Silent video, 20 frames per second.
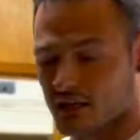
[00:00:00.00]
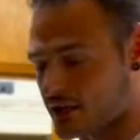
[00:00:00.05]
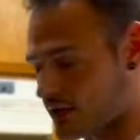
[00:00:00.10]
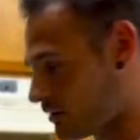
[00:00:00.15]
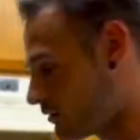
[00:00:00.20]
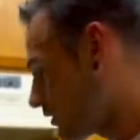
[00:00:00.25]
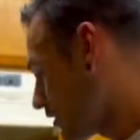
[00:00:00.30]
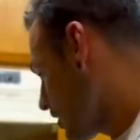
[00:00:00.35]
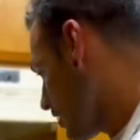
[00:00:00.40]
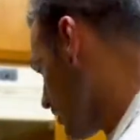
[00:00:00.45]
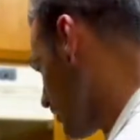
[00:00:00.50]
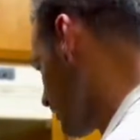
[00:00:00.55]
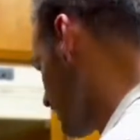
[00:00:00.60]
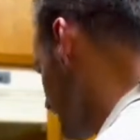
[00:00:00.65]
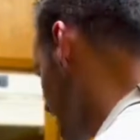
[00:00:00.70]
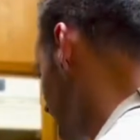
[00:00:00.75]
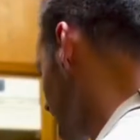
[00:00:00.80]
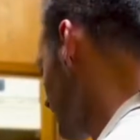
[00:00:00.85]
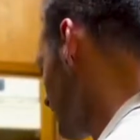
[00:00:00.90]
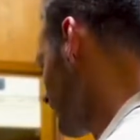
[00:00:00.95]
Now, I already
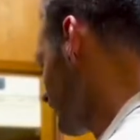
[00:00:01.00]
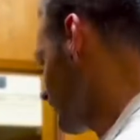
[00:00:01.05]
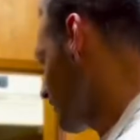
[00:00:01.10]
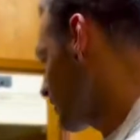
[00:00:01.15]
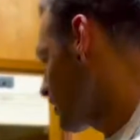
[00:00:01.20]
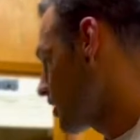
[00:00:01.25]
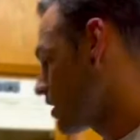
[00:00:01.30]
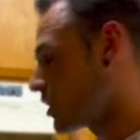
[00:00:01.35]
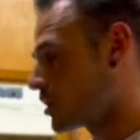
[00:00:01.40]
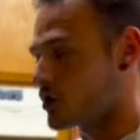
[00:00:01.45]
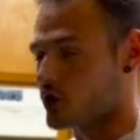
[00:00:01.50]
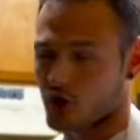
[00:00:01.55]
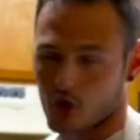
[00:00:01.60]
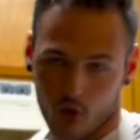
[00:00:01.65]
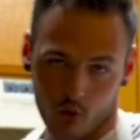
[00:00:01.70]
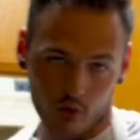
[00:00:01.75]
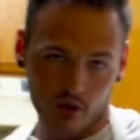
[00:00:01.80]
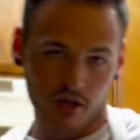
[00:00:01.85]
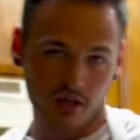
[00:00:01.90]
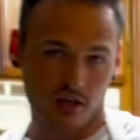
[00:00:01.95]
have my oven
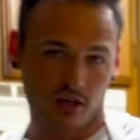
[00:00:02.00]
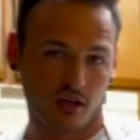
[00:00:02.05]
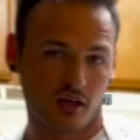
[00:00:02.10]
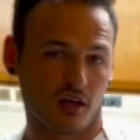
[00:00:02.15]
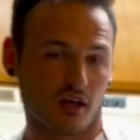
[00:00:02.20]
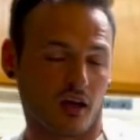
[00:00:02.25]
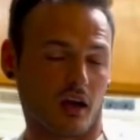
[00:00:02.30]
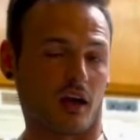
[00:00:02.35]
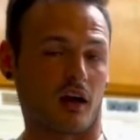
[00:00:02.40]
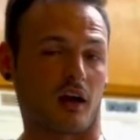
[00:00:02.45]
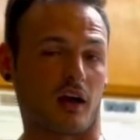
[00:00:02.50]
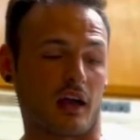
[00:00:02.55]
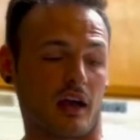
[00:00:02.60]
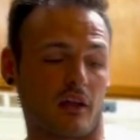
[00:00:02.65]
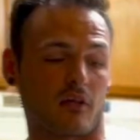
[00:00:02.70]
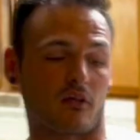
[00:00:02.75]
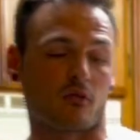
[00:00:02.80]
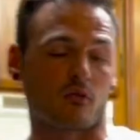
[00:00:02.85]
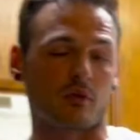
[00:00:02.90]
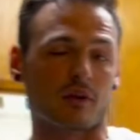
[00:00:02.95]
going
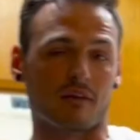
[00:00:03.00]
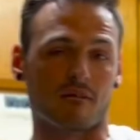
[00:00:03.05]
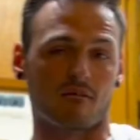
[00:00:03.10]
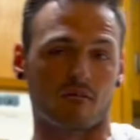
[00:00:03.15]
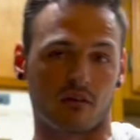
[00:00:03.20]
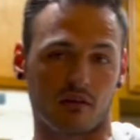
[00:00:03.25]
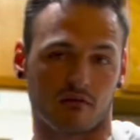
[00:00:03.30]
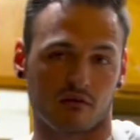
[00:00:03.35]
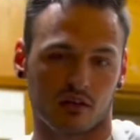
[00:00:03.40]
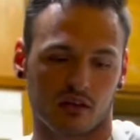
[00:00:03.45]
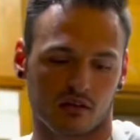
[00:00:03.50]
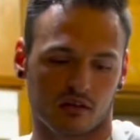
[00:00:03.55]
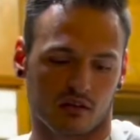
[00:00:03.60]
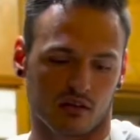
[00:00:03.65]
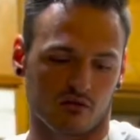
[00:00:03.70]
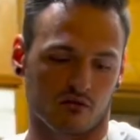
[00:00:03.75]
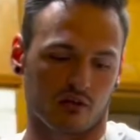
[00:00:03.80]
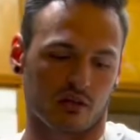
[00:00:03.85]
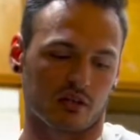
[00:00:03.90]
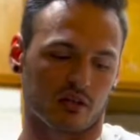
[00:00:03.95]
at 350.
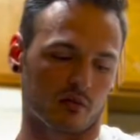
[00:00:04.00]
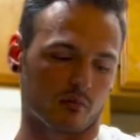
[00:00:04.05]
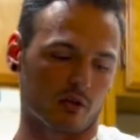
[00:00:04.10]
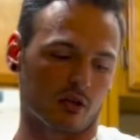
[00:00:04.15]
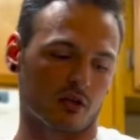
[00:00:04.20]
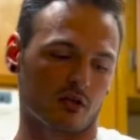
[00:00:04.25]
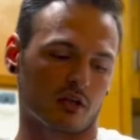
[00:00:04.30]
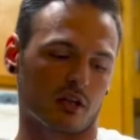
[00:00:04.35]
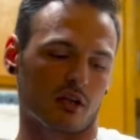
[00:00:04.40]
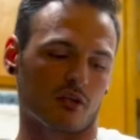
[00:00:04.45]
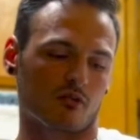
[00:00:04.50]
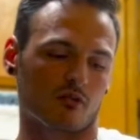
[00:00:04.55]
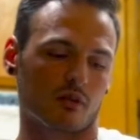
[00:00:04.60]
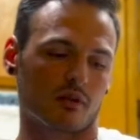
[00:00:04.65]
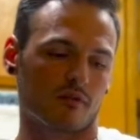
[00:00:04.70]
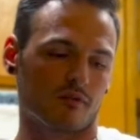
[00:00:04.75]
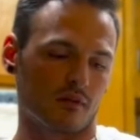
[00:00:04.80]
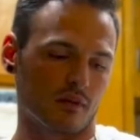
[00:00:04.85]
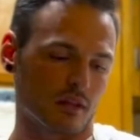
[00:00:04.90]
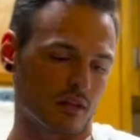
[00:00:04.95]
That's right, it's gonna be cooked at
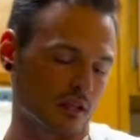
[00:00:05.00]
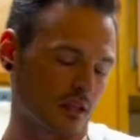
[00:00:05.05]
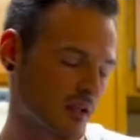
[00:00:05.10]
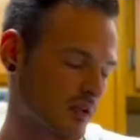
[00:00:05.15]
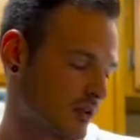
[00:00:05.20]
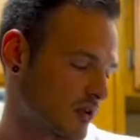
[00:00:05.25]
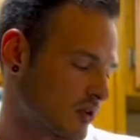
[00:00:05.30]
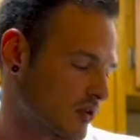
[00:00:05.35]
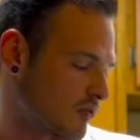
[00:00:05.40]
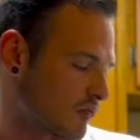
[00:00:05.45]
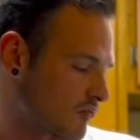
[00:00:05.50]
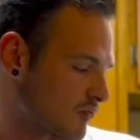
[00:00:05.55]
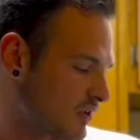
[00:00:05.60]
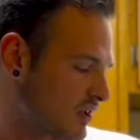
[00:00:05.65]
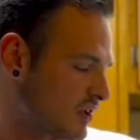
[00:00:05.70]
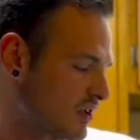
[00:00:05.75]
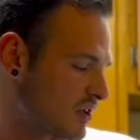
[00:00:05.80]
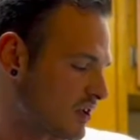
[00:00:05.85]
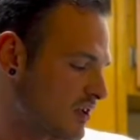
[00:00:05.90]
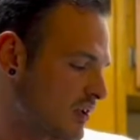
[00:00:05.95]
350
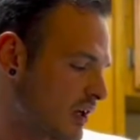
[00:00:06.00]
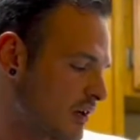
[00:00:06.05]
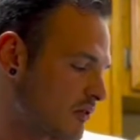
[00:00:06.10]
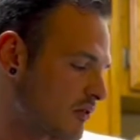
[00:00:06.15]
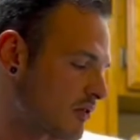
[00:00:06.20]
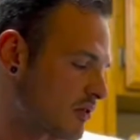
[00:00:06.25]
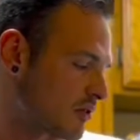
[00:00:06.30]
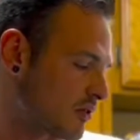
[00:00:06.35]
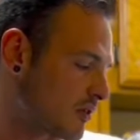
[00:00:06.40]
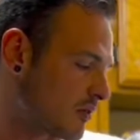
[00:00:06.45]
degrees. Now you're gonna